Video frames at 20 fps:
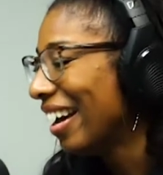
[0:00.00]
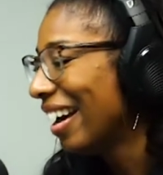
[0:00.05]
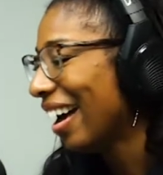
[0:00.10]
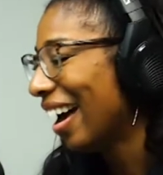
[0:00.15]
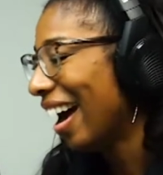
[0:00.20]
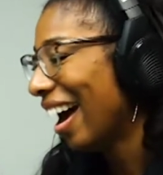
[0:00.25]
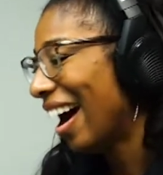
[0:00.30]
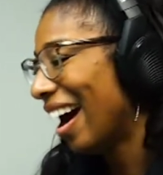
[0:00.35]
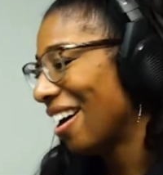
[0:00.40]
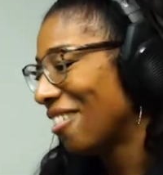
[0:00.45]

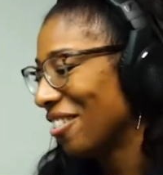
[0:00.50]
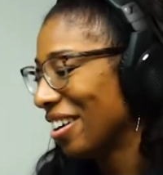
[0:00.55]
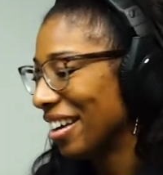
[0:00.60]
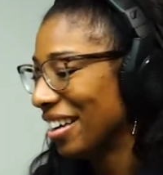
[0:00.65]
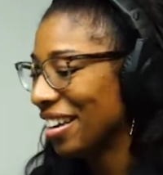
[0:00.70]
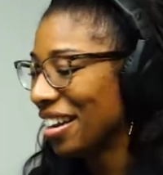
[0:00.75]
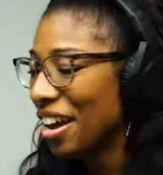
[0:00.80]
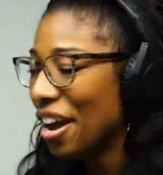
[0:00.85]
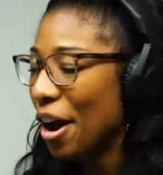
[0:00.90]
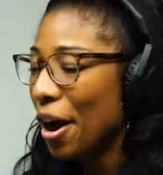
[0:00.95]
I
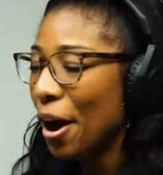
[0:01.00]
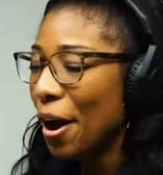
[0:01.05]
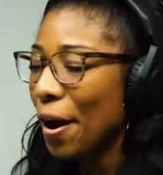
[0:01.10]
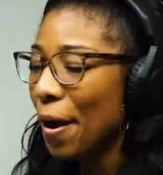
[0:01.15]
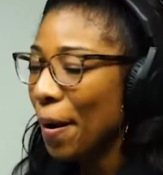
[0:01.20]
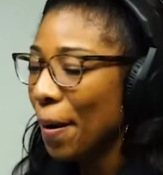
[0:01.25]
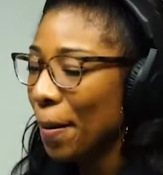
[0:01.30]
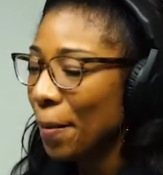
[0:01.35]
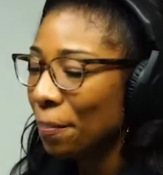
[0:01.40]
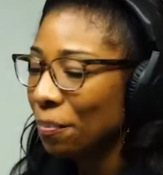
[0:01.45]
win.
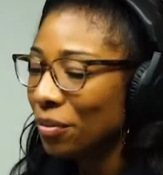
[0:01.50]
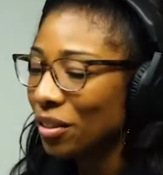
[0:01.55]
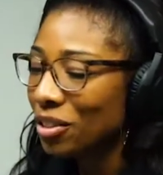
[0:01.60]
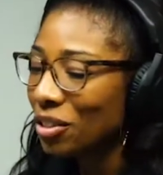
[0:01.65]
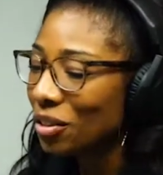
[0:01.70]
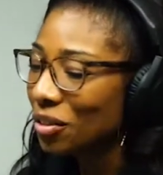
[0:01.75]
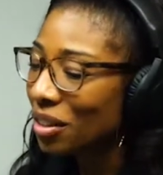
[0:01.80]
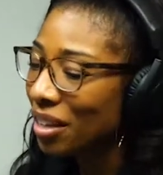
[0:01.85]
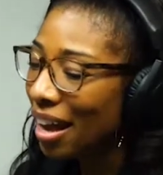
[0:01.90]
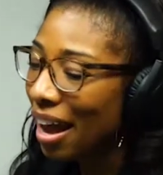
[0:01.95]
So
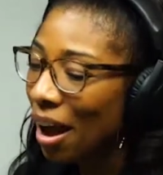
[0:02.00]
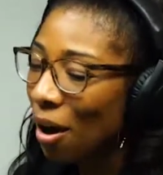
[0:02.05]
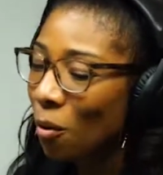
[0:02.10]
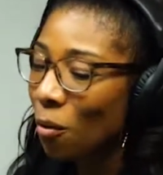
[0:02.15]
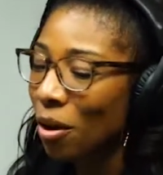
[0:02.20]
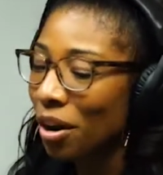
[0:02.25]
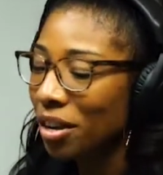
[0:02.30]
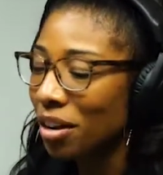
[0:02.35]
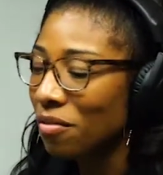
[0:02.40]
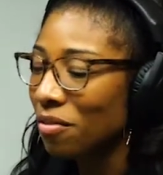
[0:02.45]
yeah,
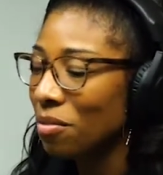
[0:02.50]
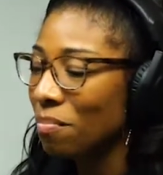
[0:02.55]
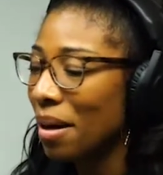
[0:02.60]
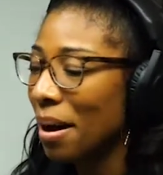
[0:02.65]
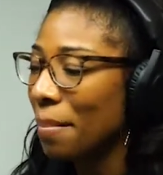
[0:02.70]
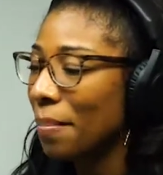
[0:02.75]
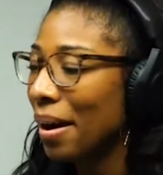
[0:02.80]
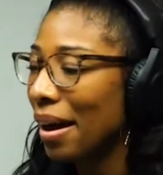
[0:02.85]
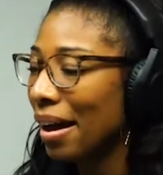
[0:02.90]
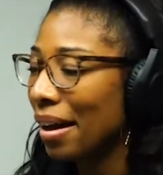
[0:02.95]
working with my
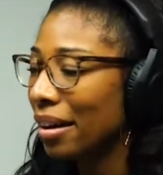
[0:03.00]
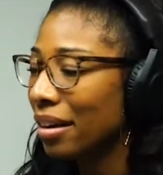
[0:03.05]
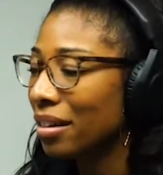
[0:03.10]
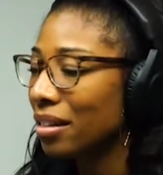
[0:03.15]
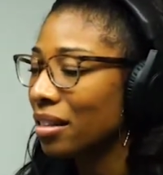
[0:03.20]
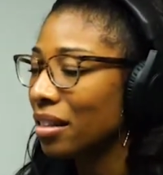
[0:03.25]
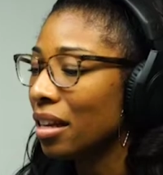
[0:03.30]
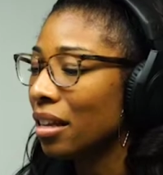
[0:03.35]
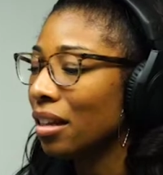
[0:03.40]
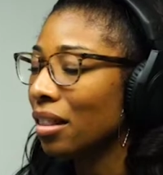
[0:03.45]

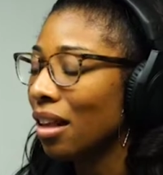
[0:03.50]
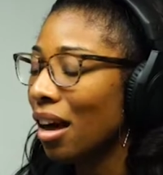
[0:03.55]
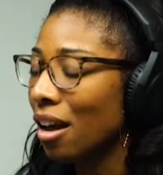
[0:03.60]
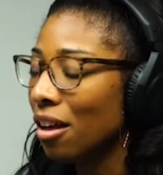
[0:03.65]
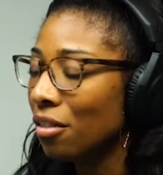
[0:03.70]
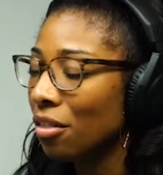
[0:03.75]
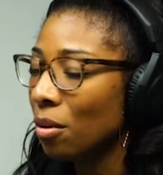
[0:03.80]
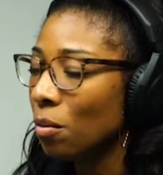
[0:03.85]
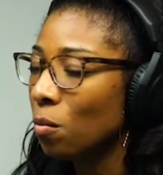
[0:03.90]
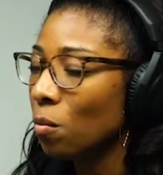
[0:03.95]
buyers, and a lot
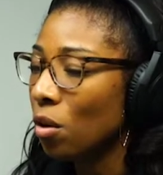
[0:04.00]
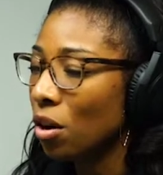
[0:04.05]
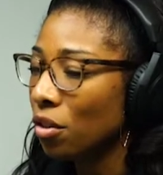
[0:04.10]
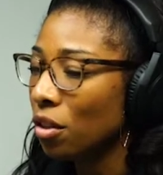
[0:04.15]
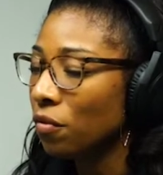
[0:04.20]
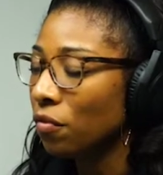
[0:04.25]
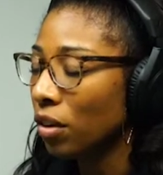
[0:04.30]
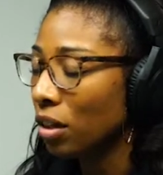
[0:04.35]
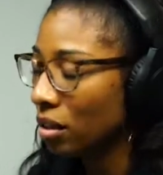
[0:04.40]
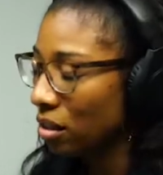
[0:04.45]
of them were the
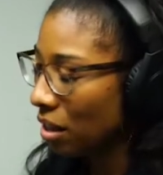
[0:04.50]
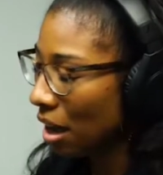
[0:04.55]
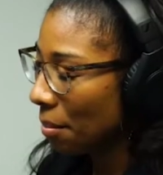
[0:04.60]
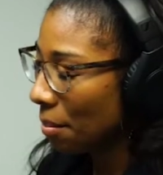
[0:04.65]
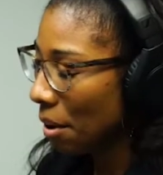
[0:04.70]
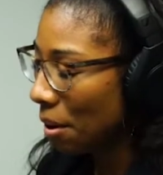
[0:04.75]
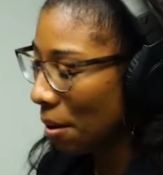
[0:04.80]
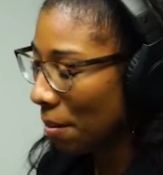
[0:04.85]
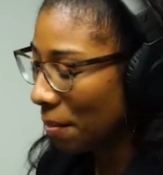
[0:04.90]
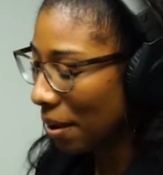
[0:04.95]
first time
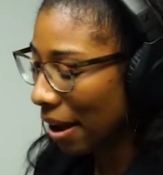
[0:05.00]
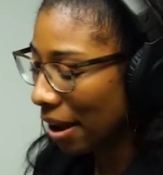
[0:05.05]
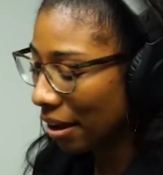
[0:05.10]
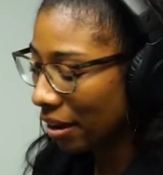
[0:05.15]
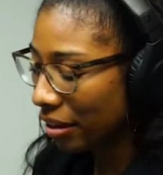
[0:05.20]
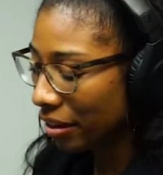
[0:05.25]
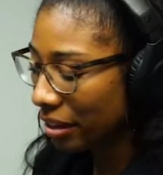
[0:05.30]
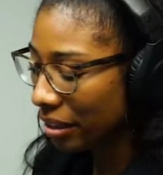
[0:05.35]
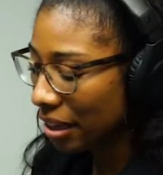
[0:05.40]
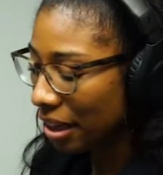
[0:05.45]
home
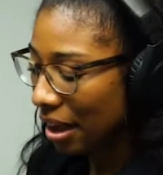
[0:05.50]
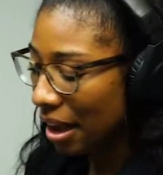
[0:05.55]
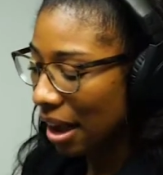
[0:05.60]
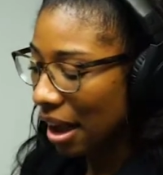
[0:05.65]
buyers.